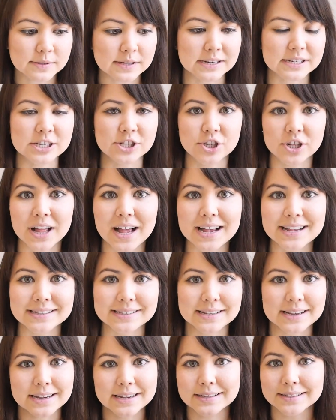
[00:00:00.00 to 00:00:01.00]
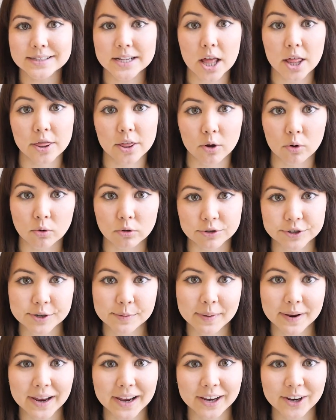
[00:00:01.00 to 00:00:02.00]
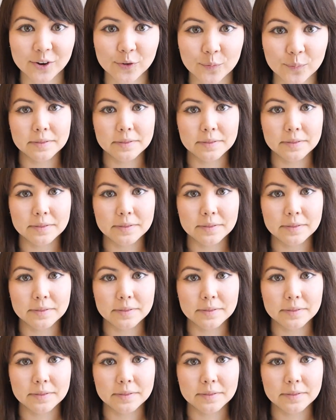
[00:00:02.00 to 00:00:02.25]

they teach classes, the whole shebang.